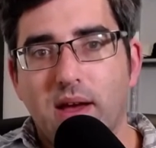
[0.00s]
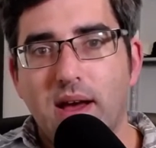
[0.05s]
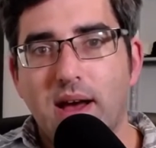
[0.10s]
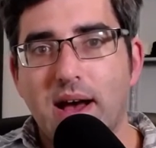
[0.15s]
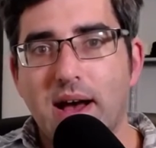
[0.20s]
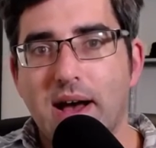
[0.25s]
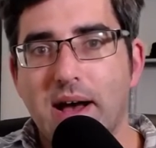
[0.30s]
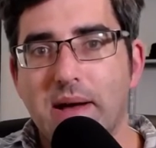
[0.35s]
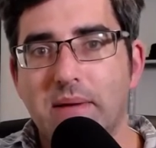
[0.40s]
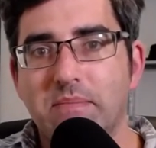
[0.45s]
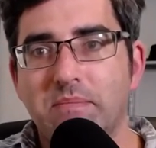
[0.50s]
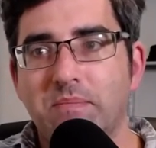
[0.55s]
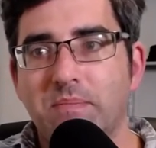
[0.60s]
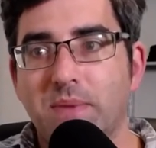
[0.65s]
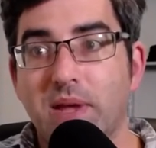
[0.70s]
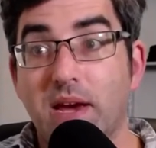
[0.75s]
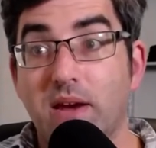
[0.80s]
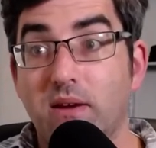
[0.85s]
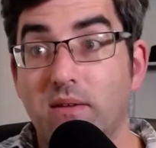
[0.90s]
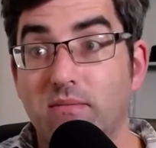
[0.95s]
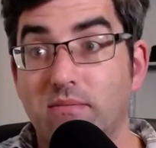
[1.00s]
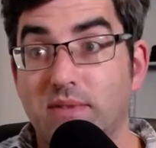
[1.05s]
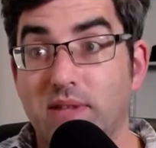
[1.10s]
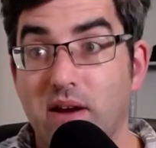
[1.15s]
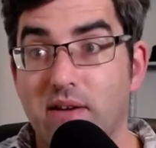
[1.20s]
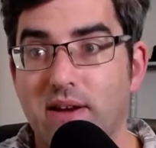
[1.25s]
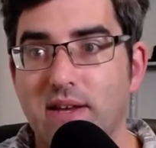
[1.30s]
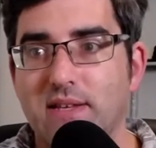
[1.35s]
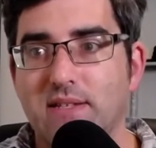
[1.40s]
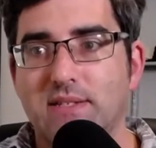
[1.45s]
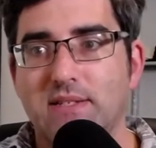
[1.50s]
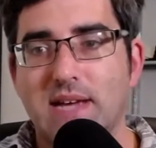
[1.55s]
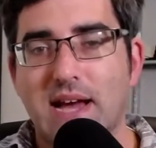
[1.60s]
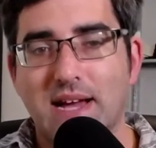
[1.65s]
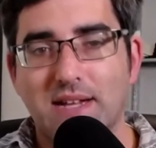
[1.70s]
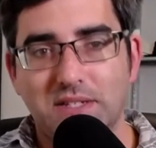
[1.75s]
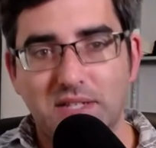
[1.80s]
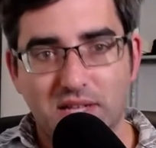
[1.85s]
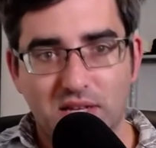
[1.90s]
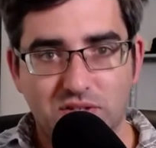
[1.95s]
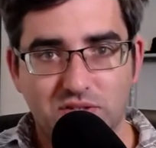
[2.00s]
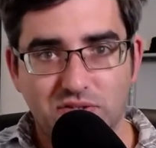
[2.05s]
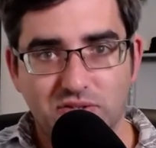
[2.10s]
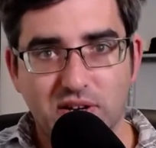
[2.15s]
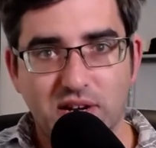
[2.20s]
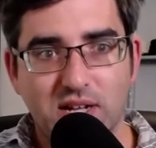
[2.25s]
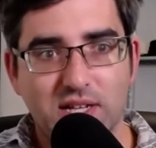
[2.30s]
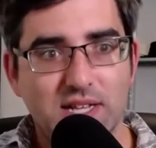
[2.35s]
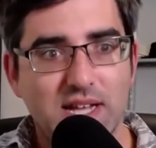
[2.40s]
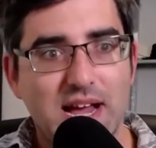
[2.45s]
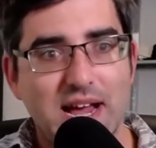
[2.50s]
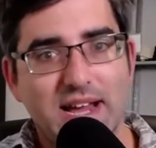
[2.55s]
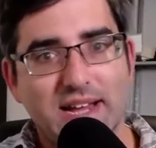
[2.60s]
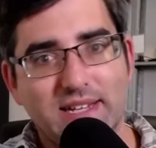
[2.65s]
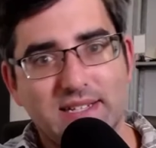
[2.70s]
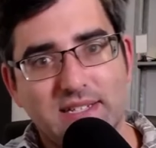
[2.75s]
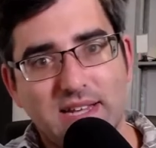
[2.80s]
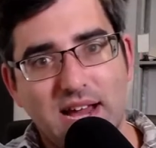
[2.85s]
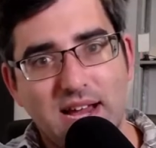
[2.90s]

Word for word: Um, now, there is anti Israel and